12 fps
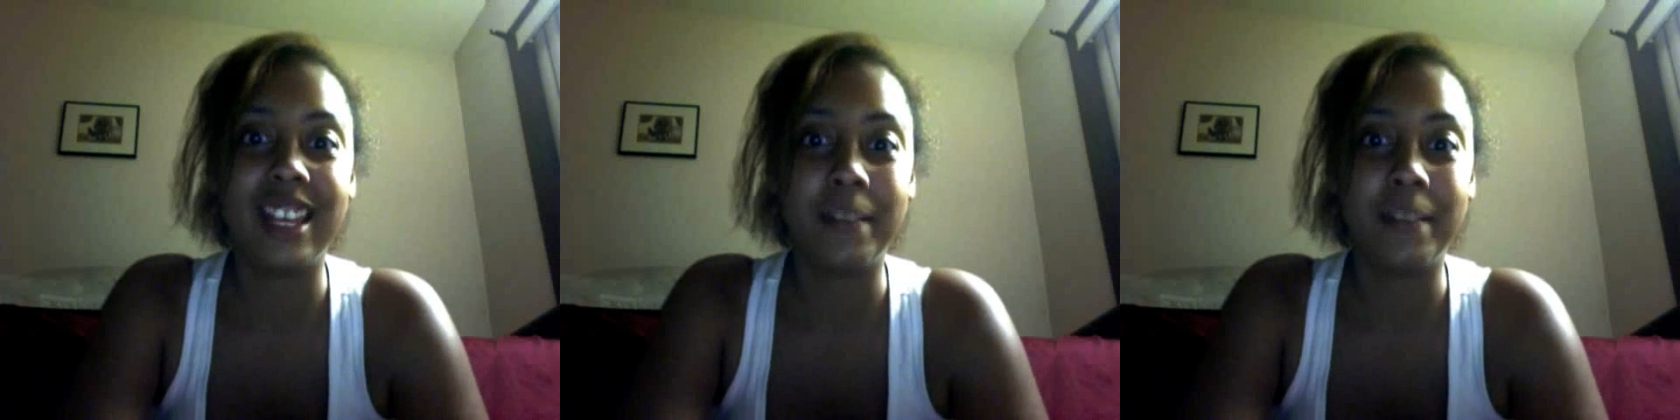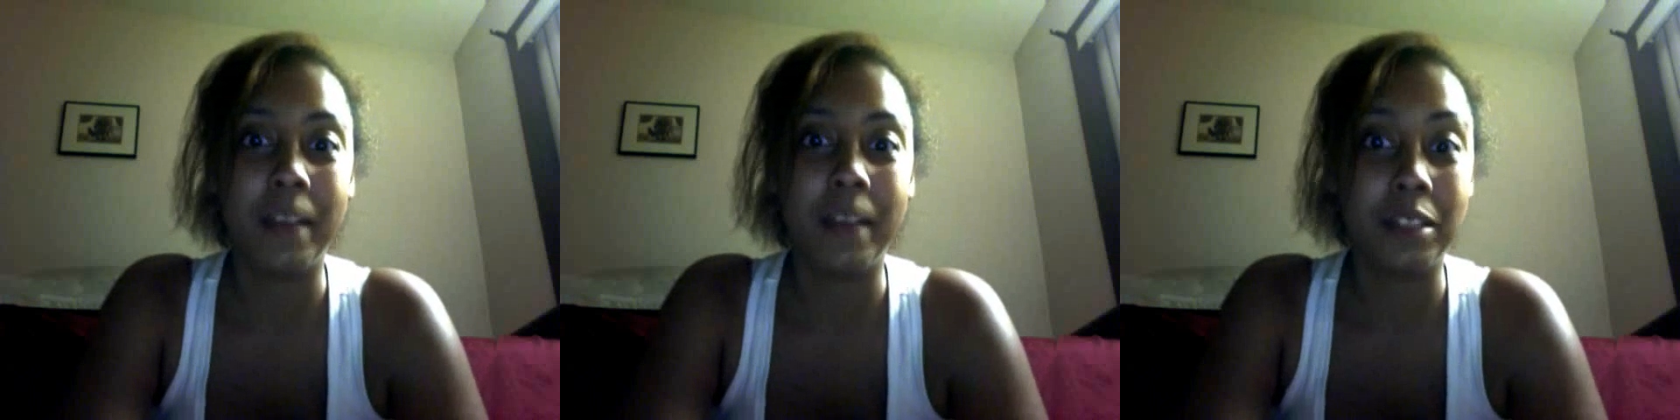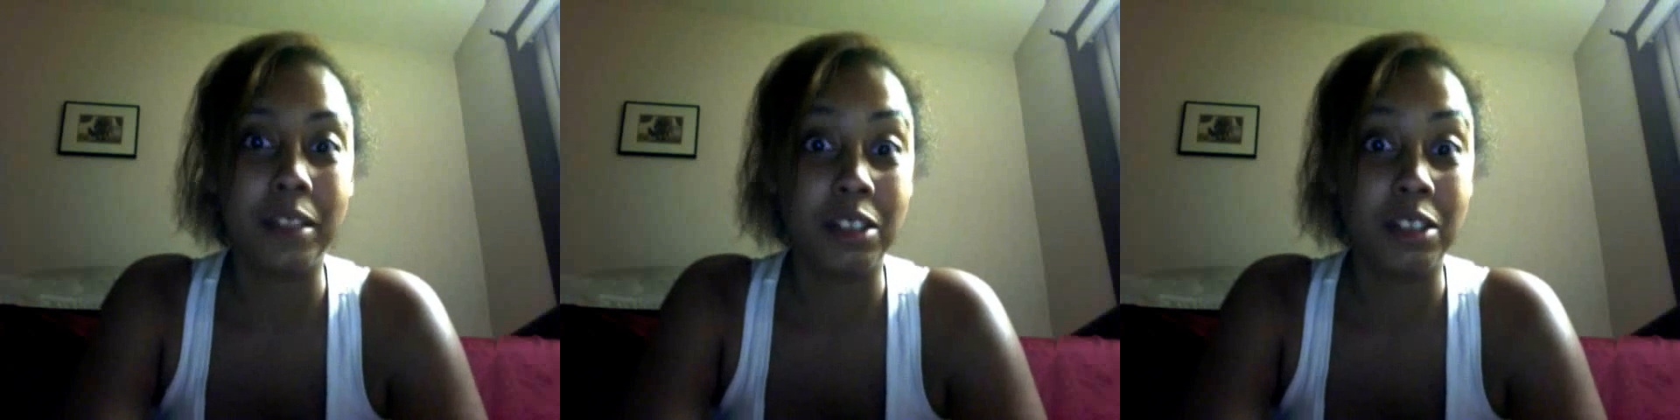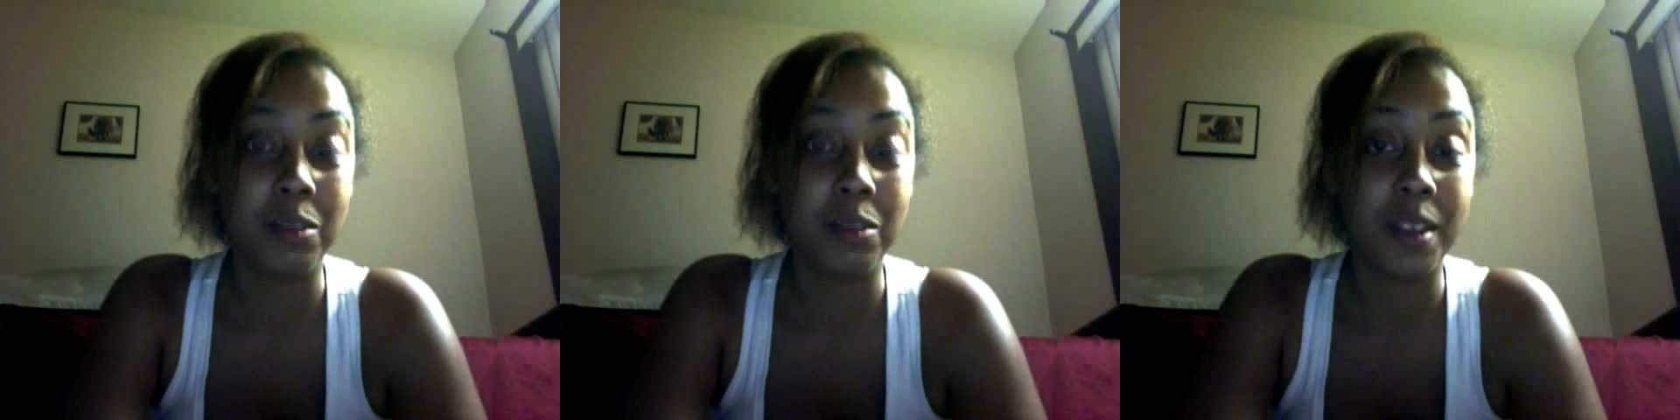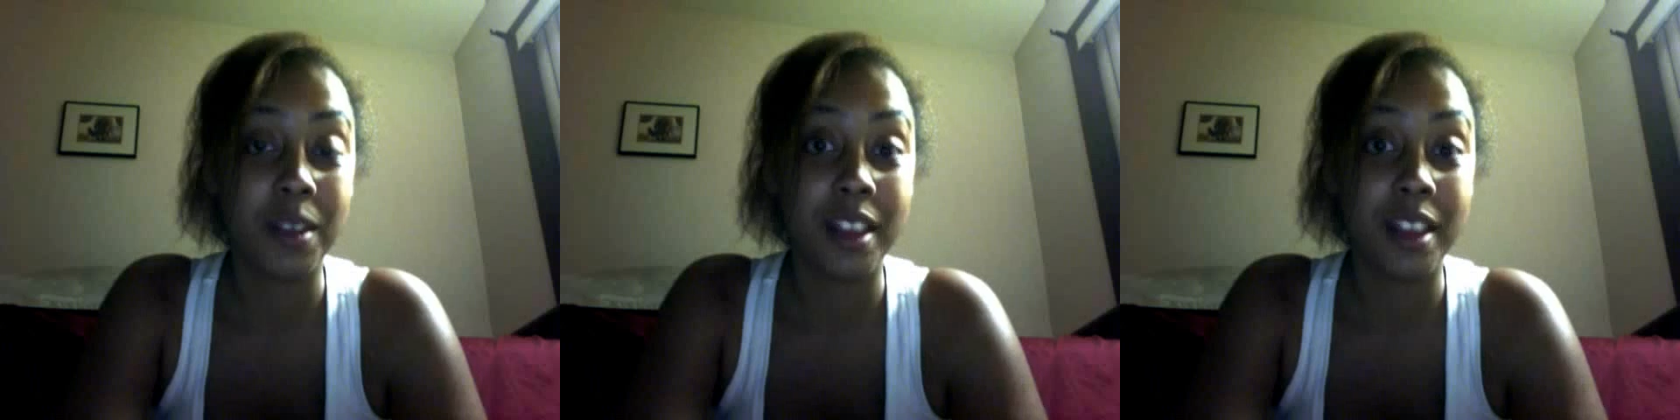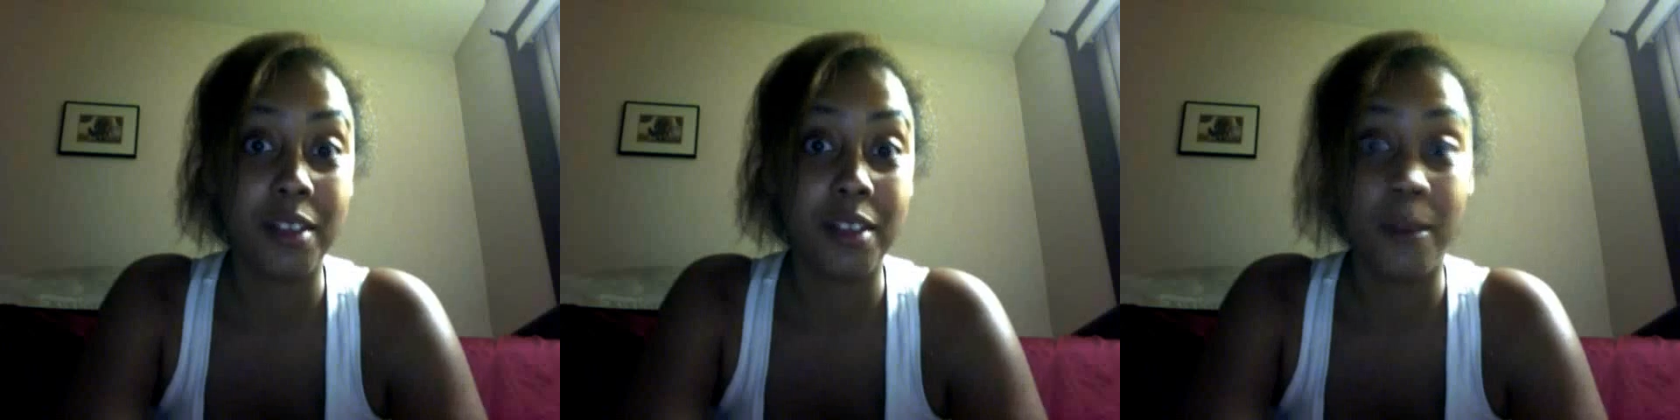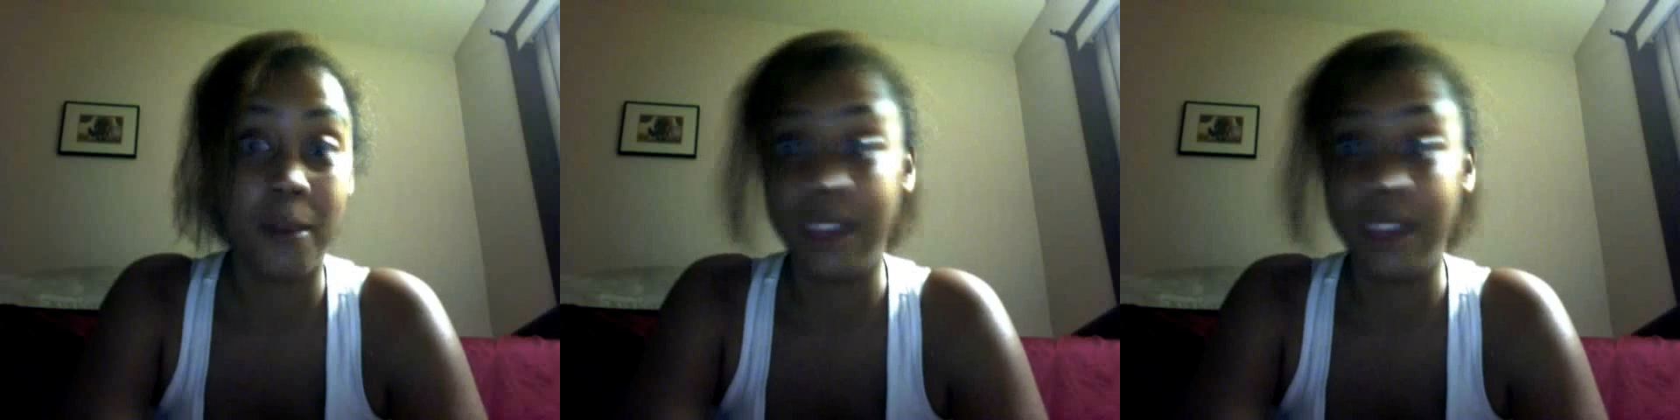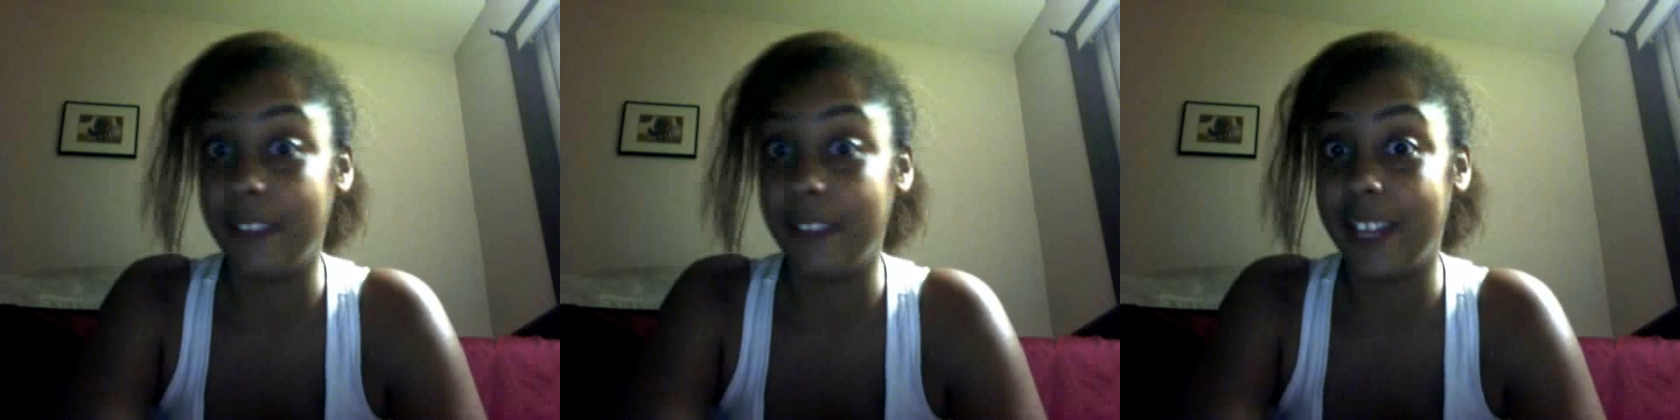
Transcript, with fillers: and I'm coming to you with another weekly